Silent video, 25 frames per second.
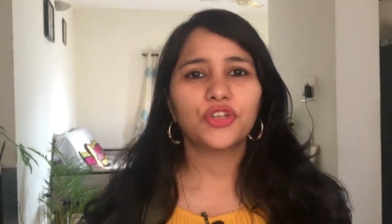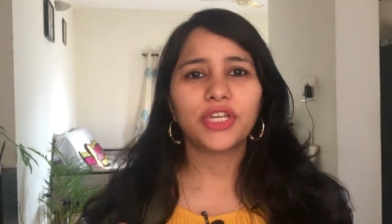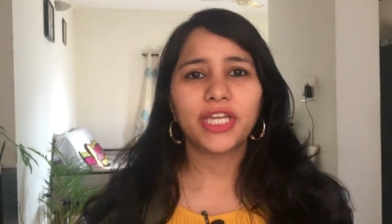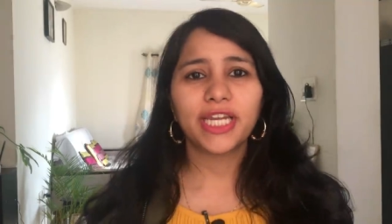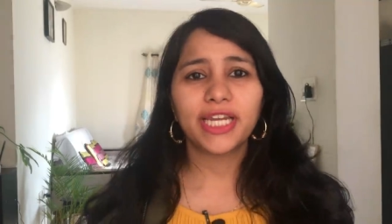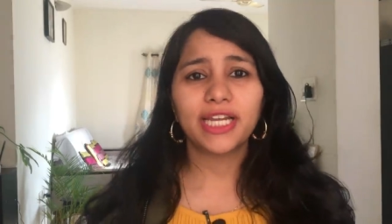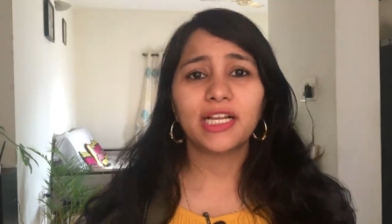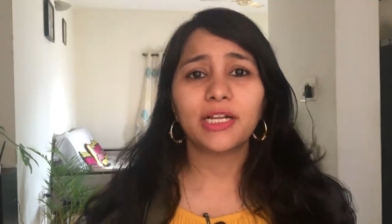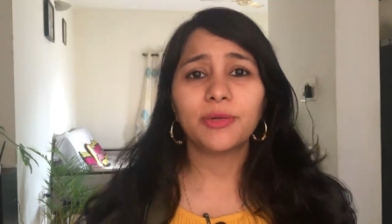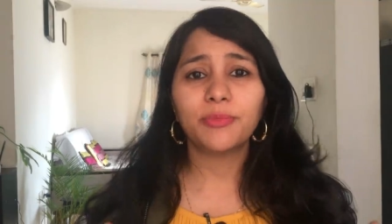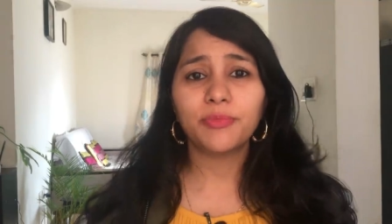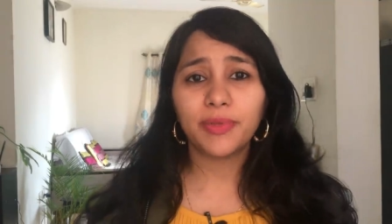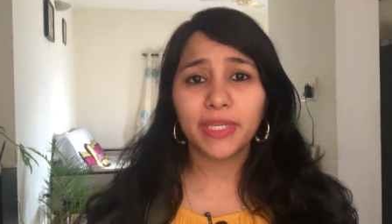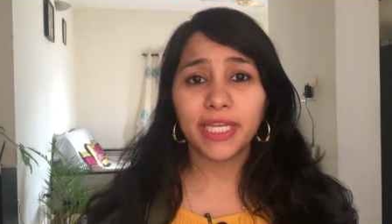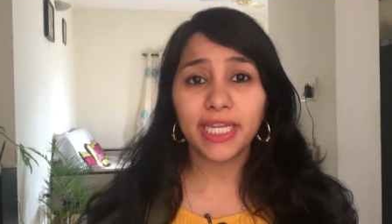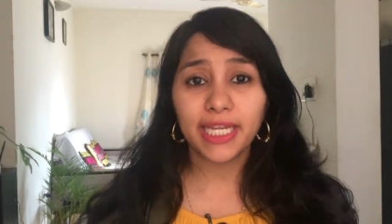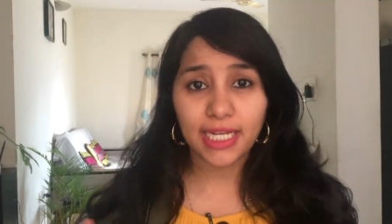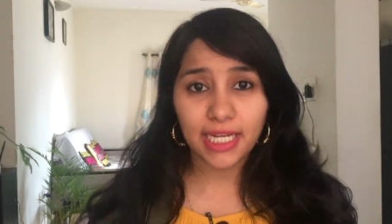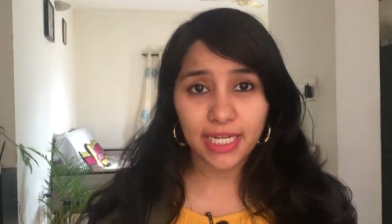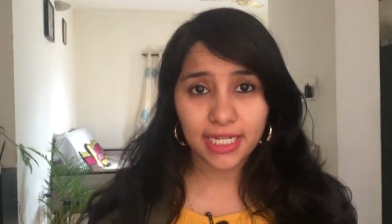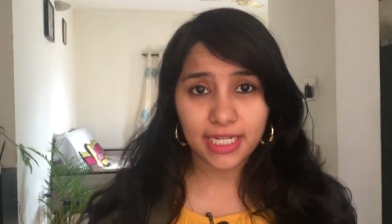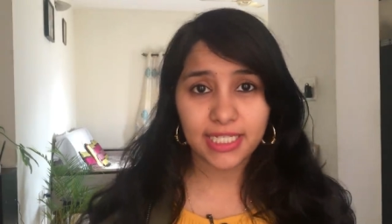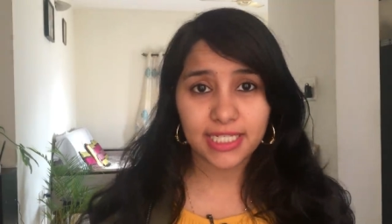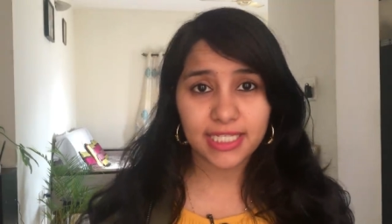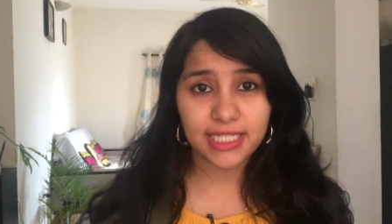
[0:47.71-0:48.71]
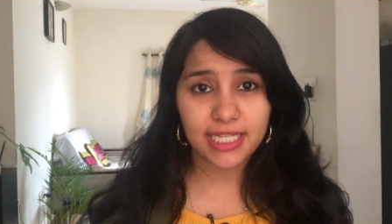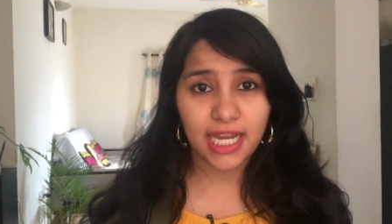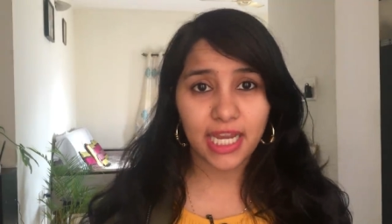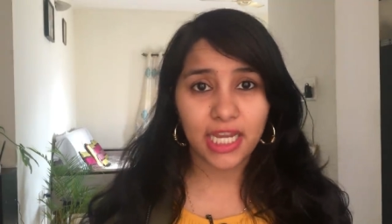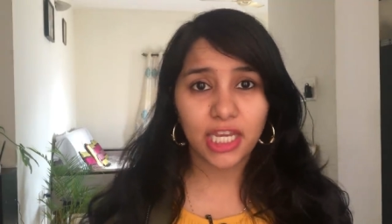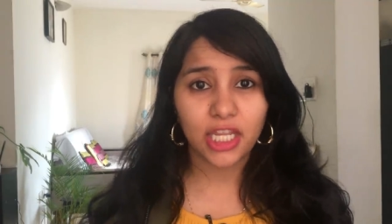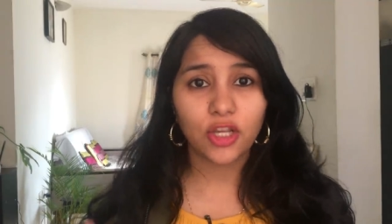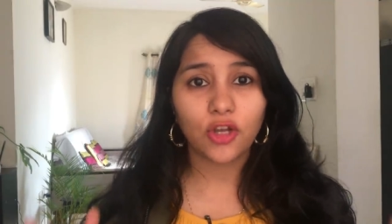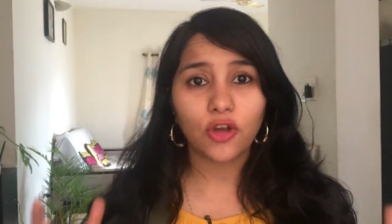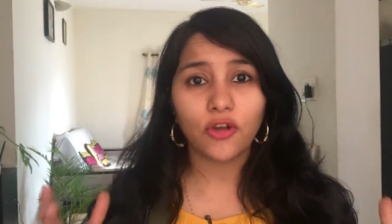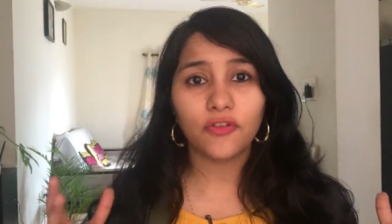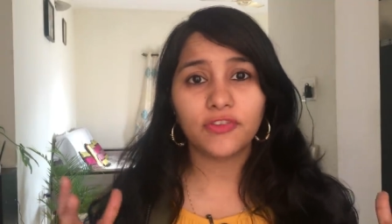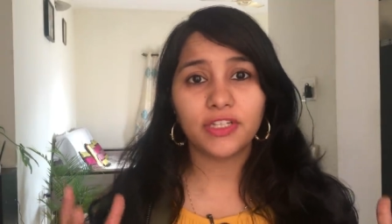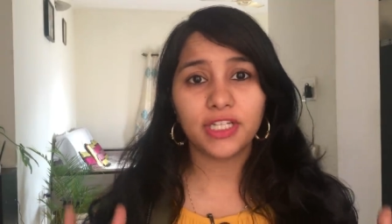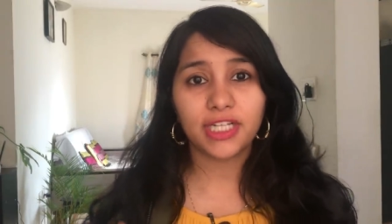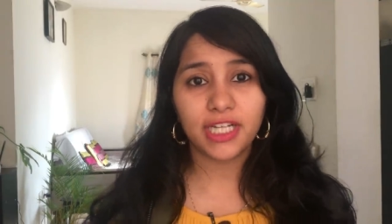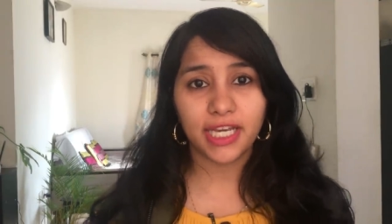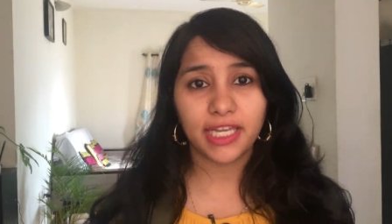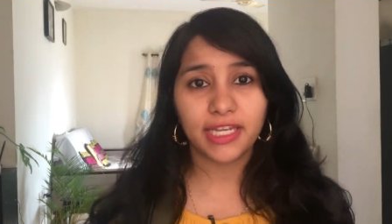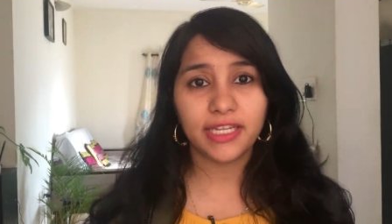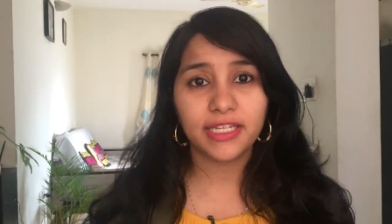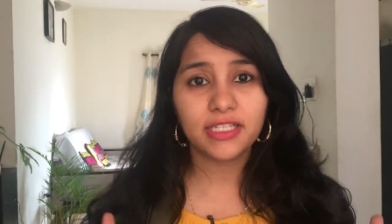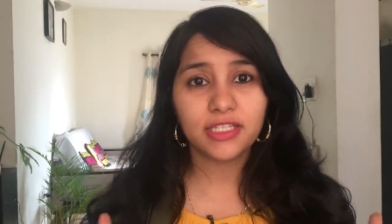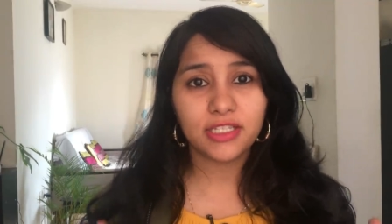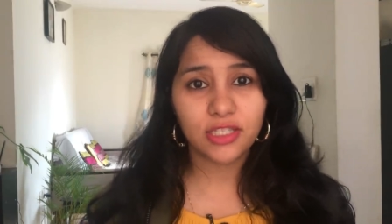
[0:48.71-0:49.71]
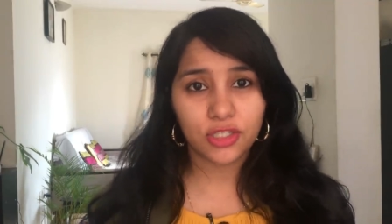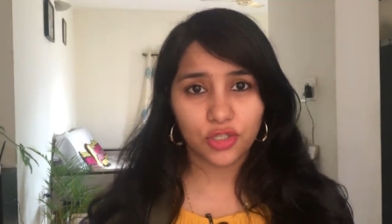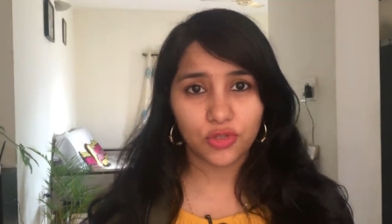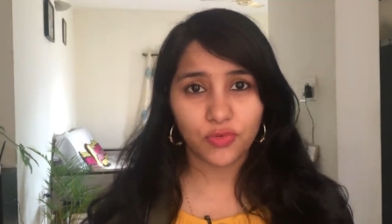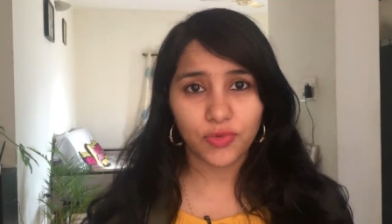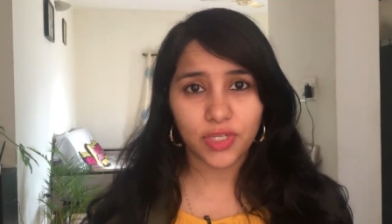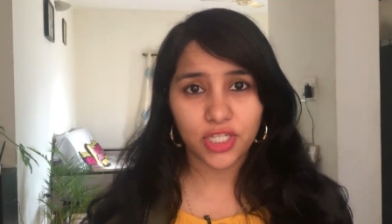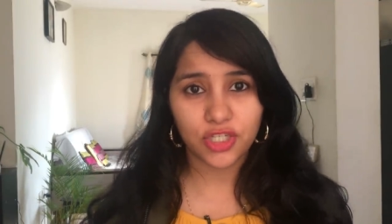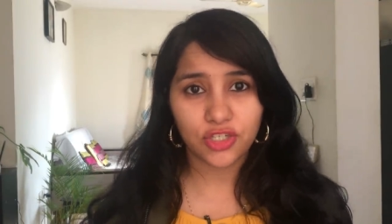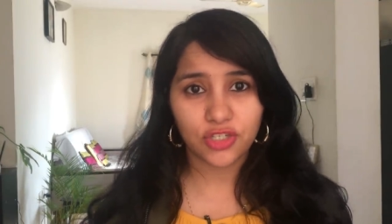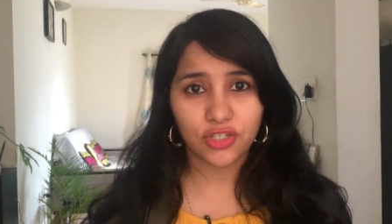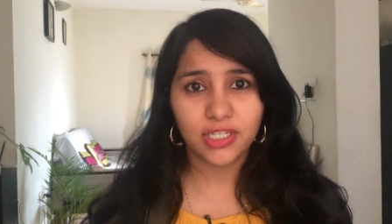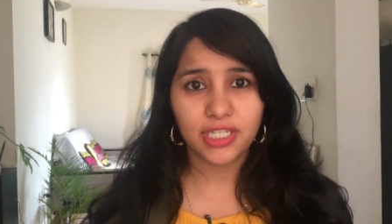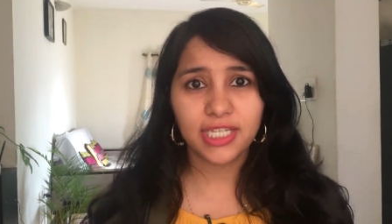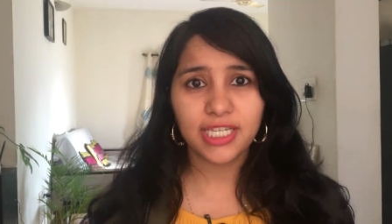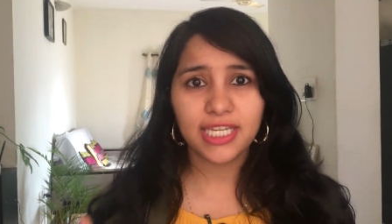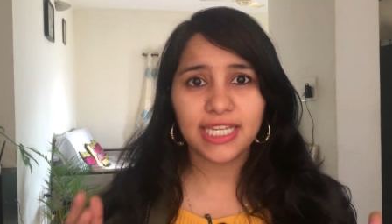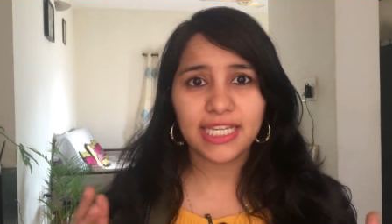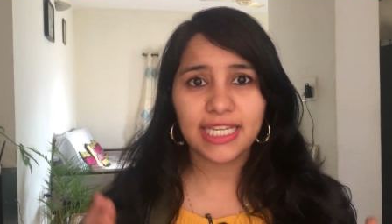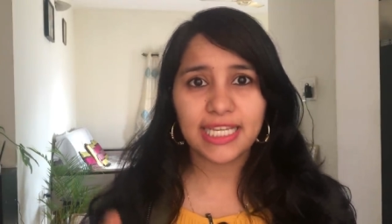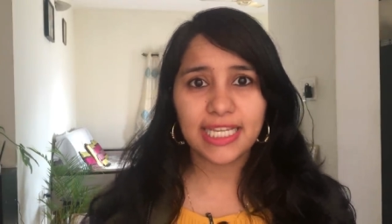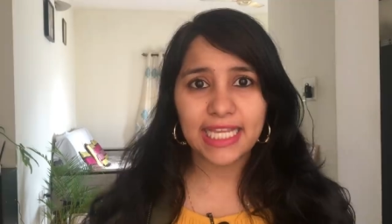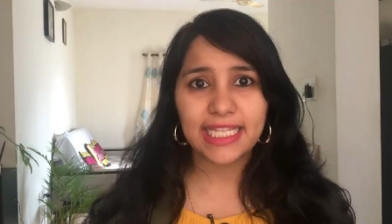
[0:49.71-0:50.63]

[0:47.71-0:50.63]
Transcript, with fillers: to get a complete understanding of the current situation,